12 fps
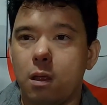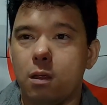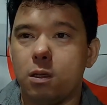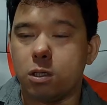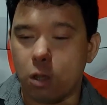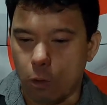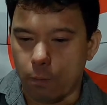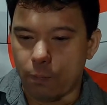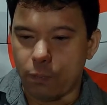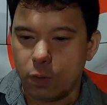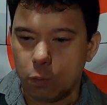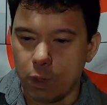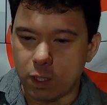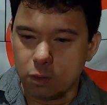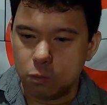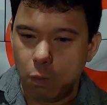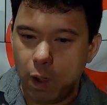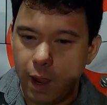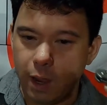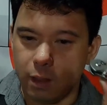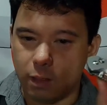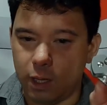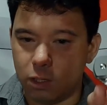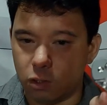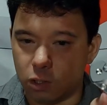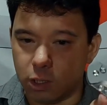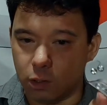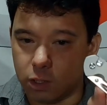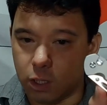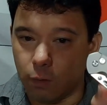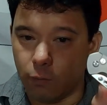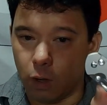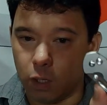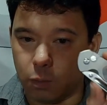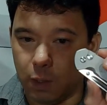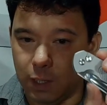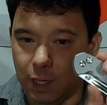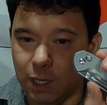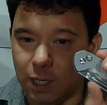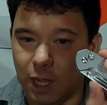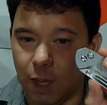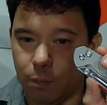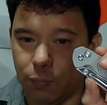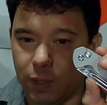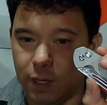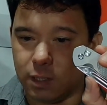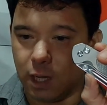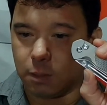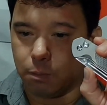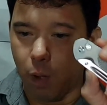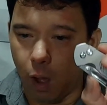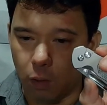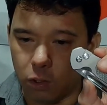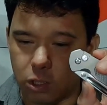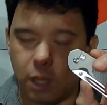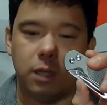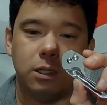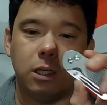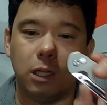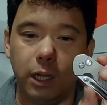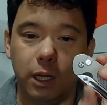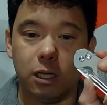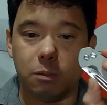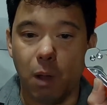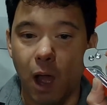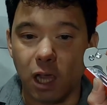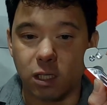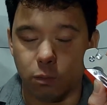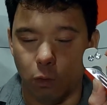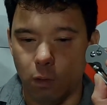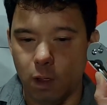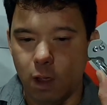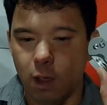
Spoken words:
So the reason why these are still silver is we need to keep these as polished and as clean as possible,